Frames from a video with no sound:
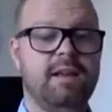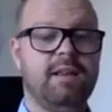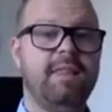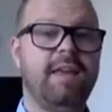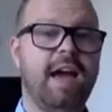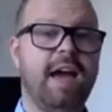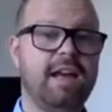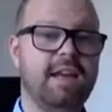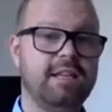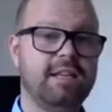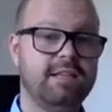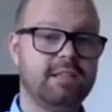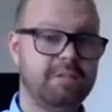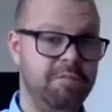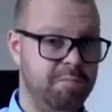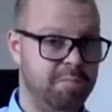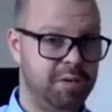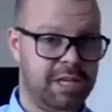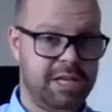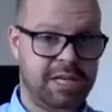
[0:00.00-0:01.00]
That is
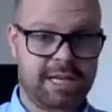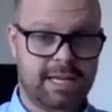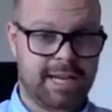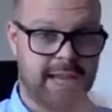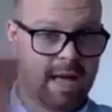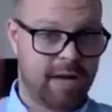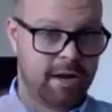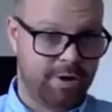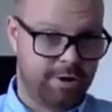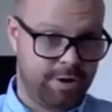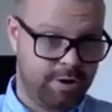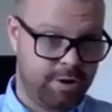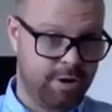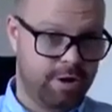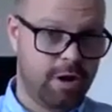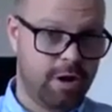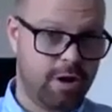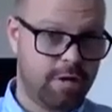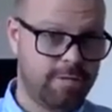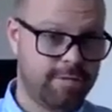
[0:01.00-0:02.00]
completely
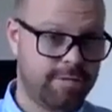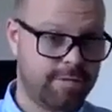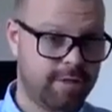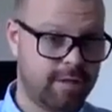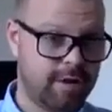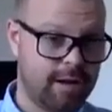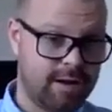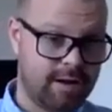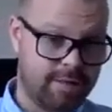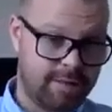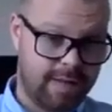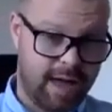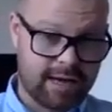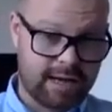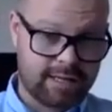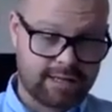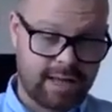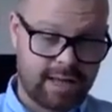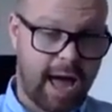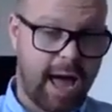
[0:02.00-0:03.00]
unheard of.
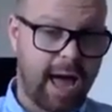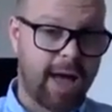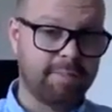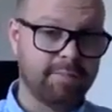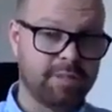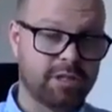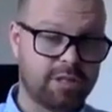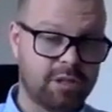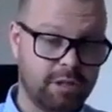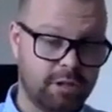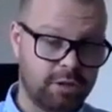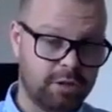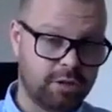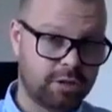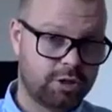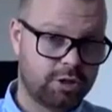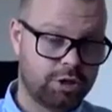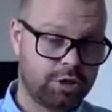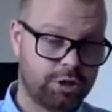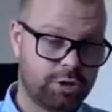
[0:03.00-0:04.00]
That is absolute
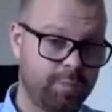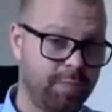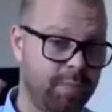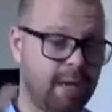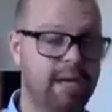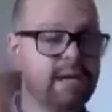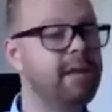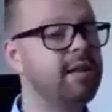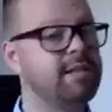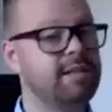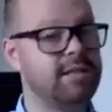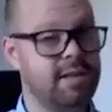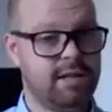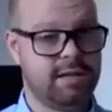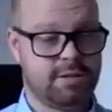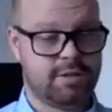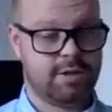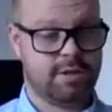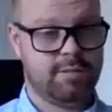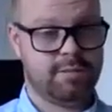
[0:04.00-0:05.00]
stupidity
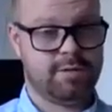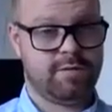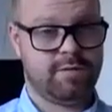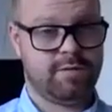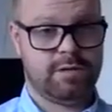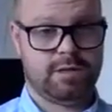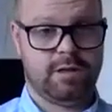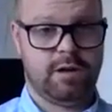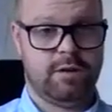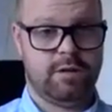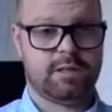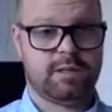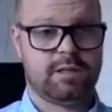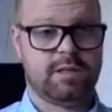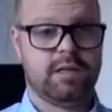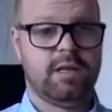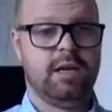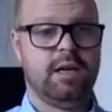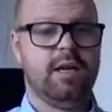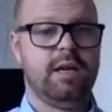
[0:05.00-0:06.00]
in terms of
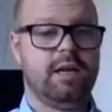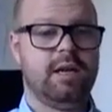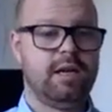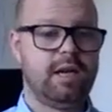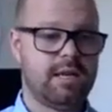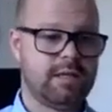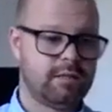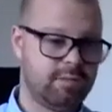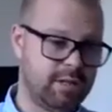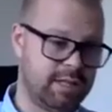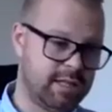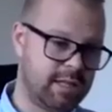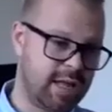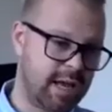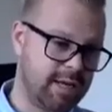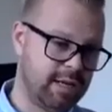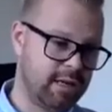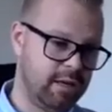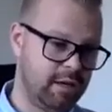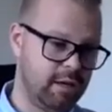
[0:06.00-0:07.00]
results. Yes,
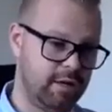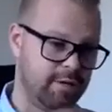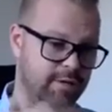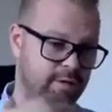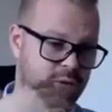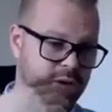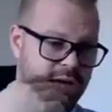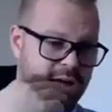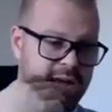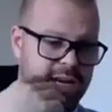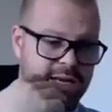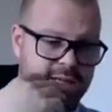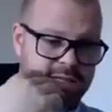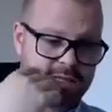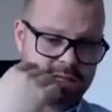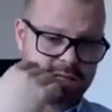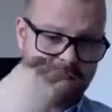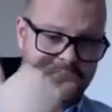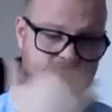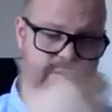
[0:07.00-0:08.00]
they did a lot of organic
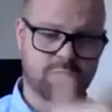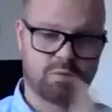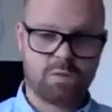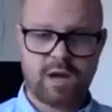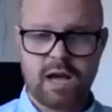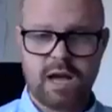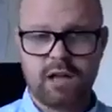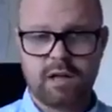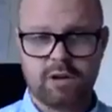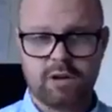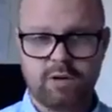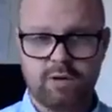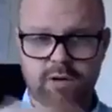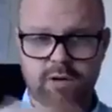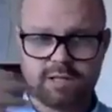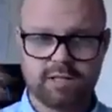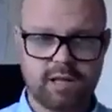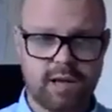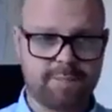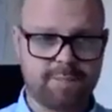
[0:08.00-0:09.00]
stuff as well and all
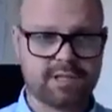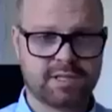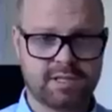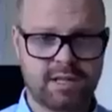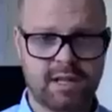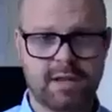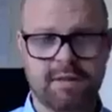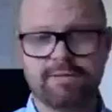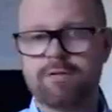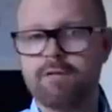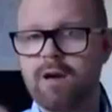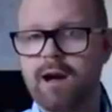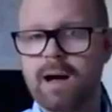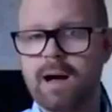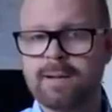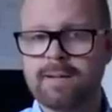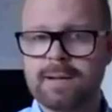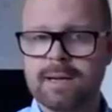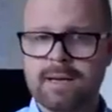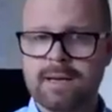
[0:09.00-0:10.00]
this type of stuff,
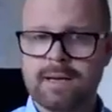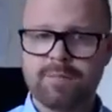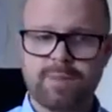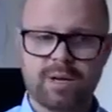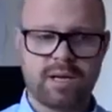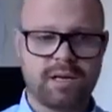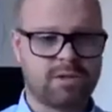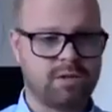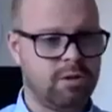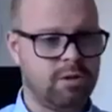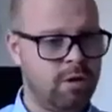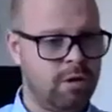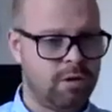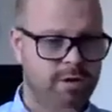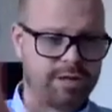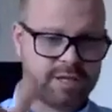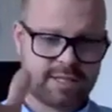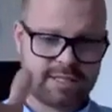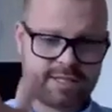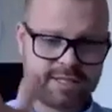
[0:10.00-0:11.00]
right? But it's
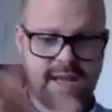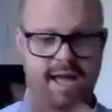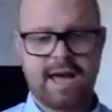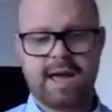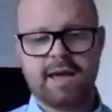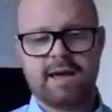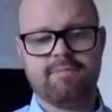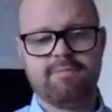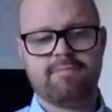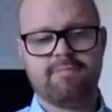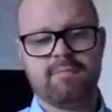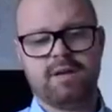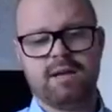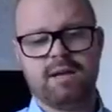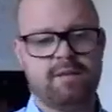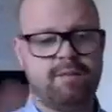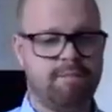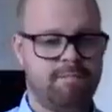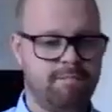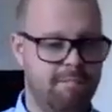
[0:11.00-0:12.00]
all the same,
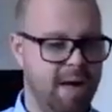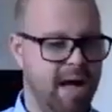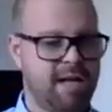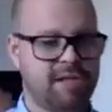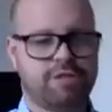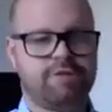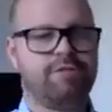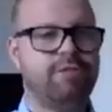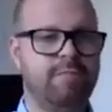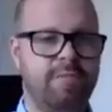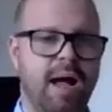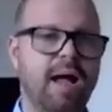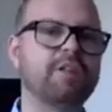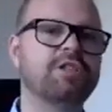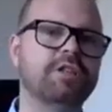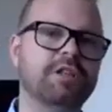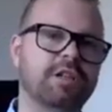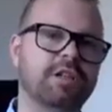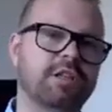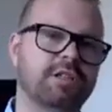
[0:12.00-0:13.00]
much for
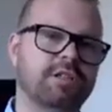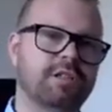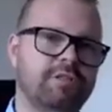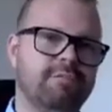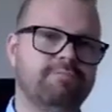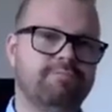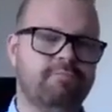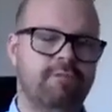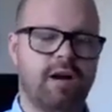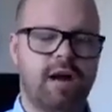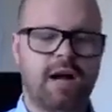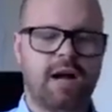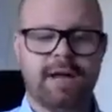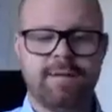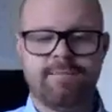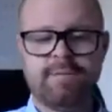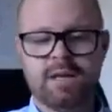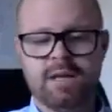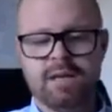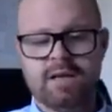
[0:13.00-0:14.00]
muchness,
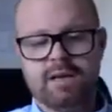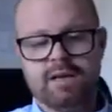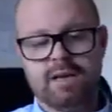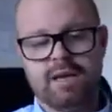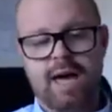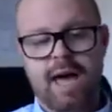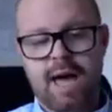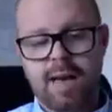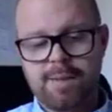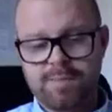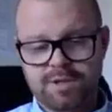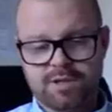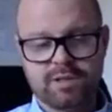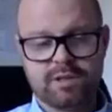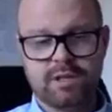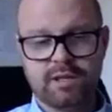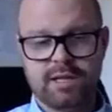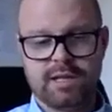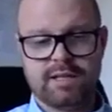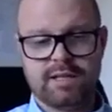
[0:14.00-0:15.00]
right?
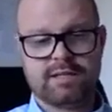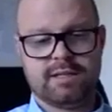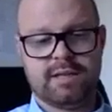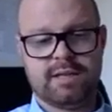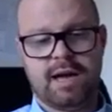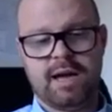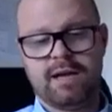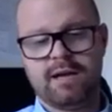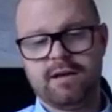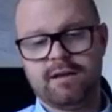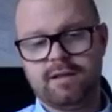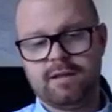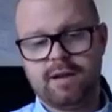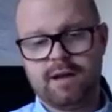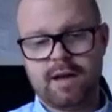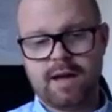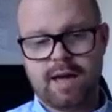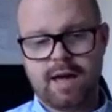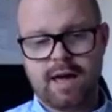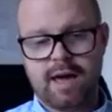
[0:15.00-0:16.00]
Absolutely insane.
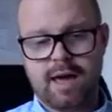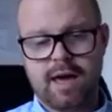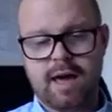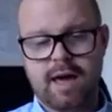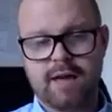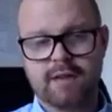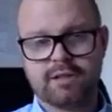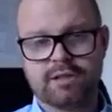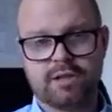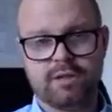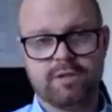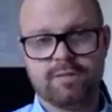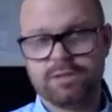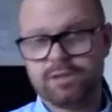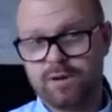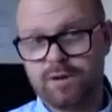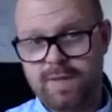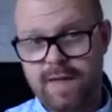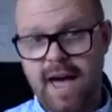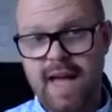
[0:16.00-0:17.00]
So
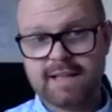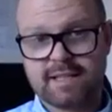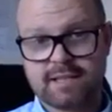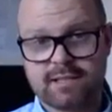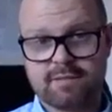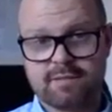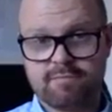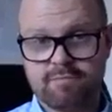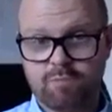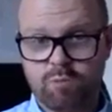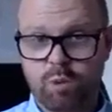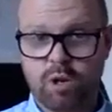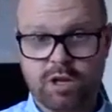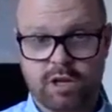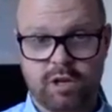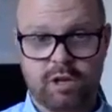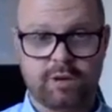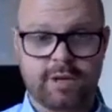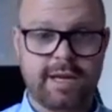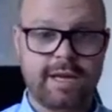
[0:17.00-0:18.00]
that's what
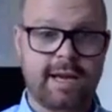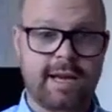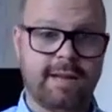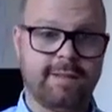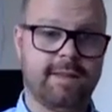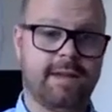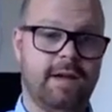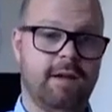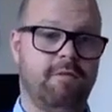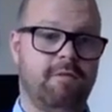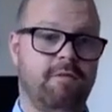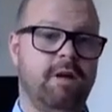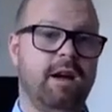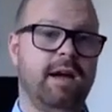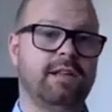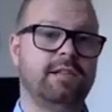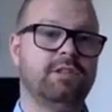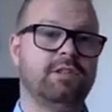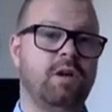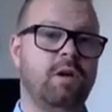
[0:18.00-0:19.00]
you're looking at there,
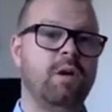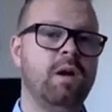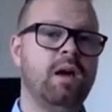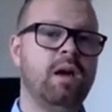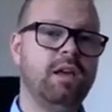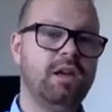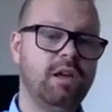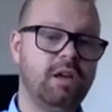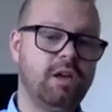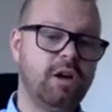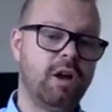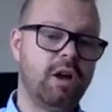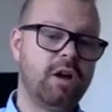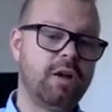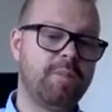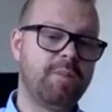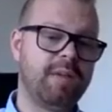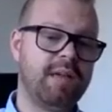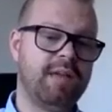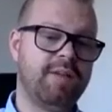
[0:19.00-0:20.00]
right? So you've got
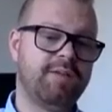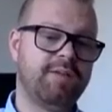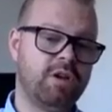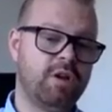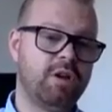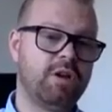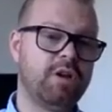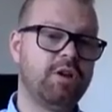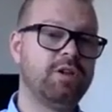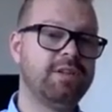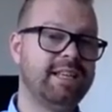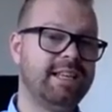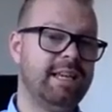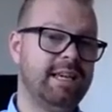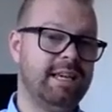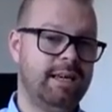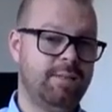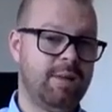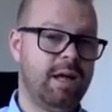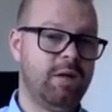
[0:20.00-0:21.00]
to be, if you're not using
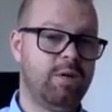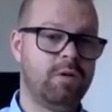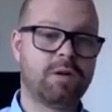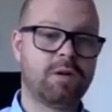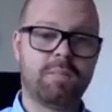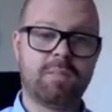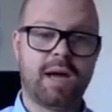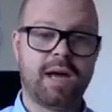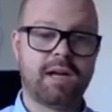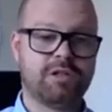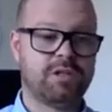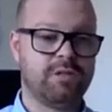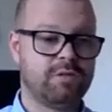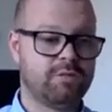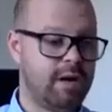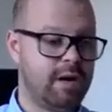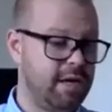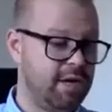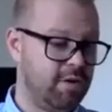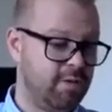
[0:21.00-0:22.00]
email automations,
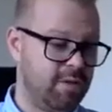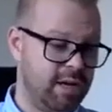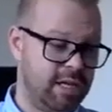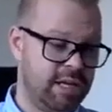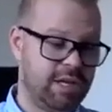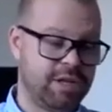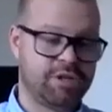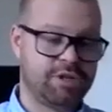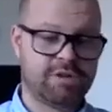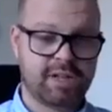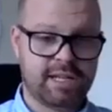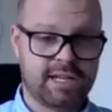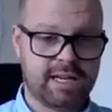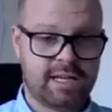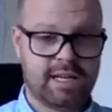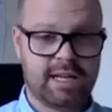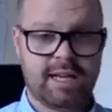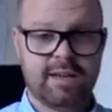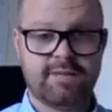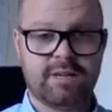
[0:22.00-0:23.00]
right, you are literally
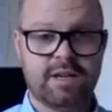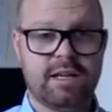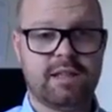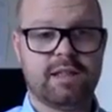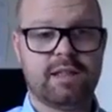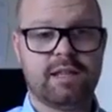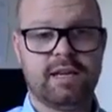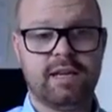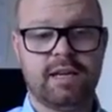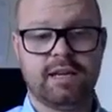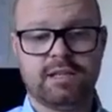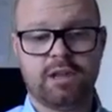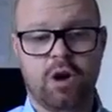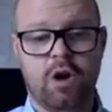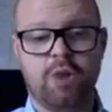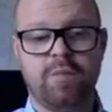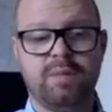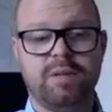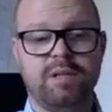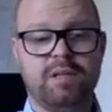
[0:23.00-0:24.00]
leaving things
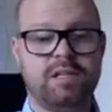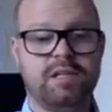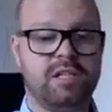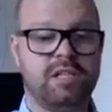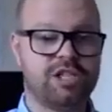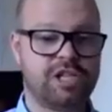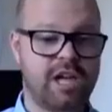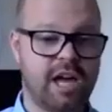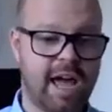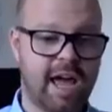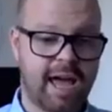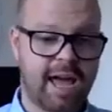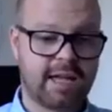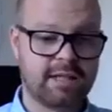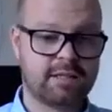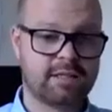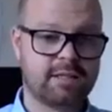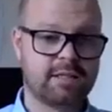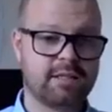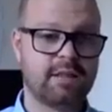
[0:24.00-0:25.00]
open to
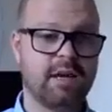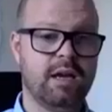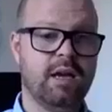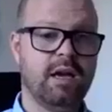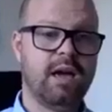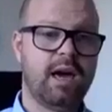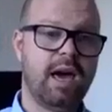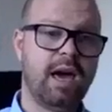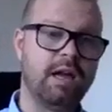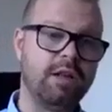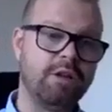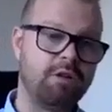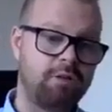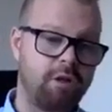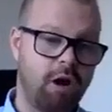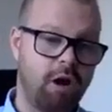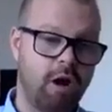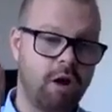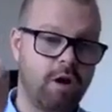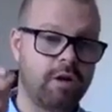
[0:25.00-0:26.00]
chance, and
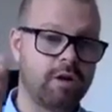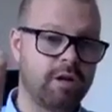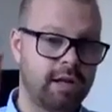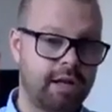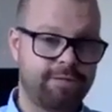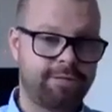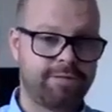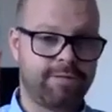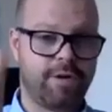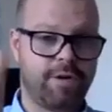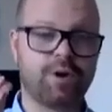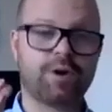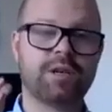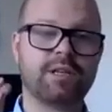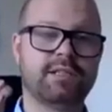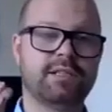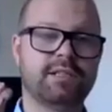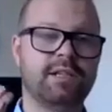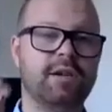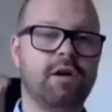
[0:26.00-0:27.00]
you're only
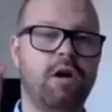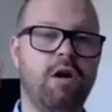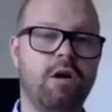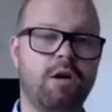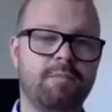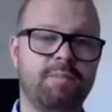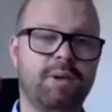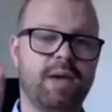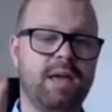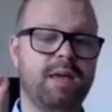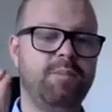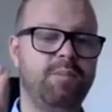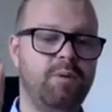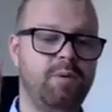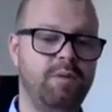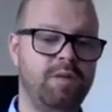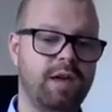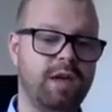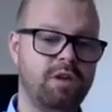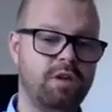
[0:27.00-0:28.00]
focusing on
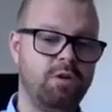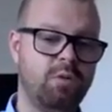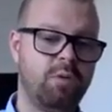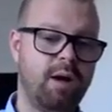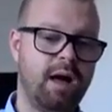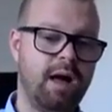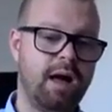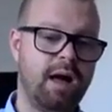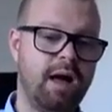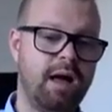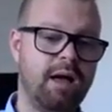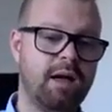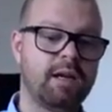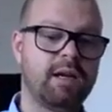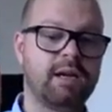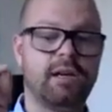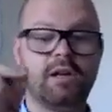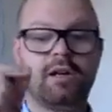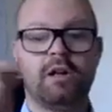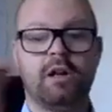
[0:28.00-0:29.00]
people that you
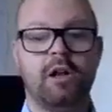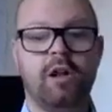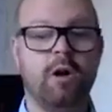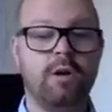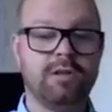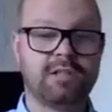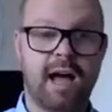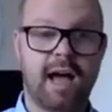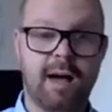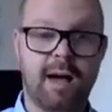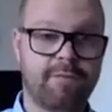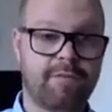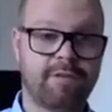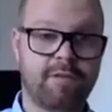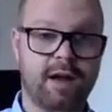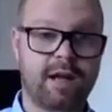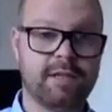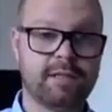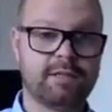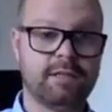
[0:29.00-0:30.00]
can close up
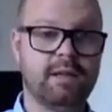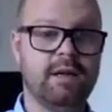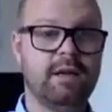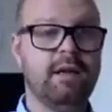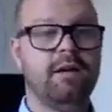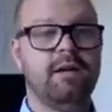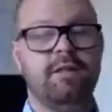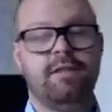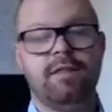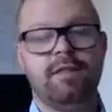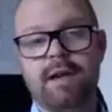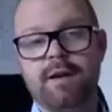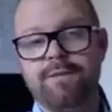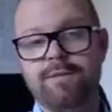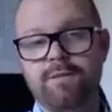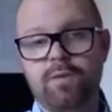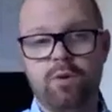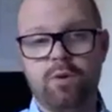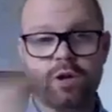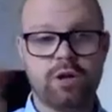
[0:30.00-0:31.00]
front.
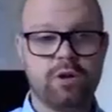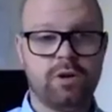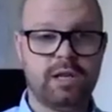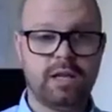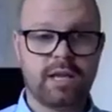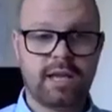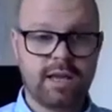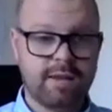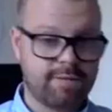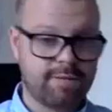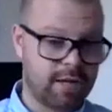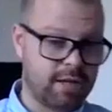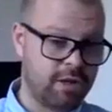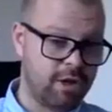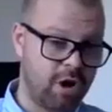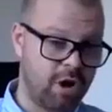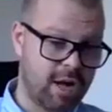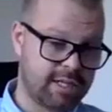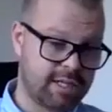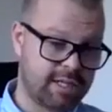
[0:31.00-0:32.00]
Therefore, you're leaving
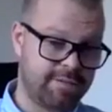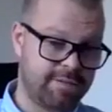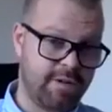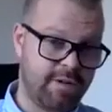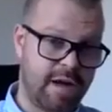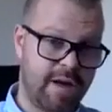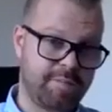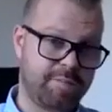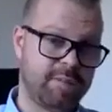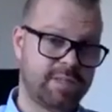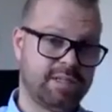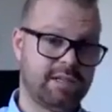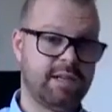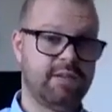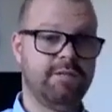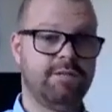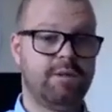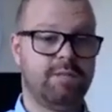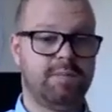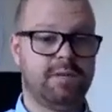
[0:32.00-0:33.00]

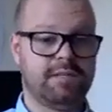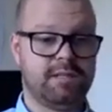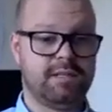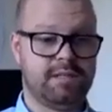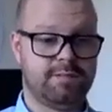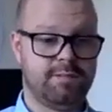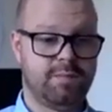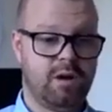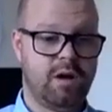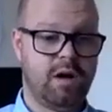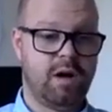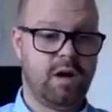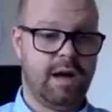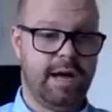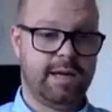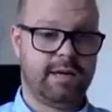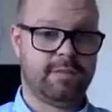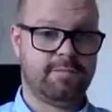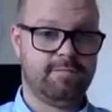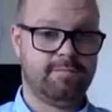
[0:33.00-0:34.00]
95% of your business behind,
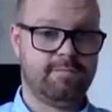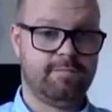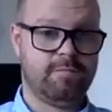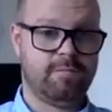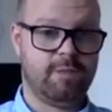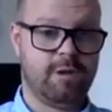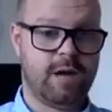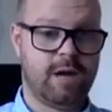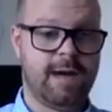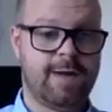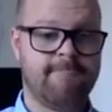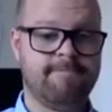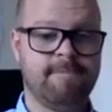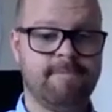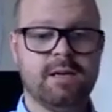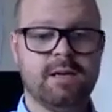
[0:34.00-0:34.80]
right?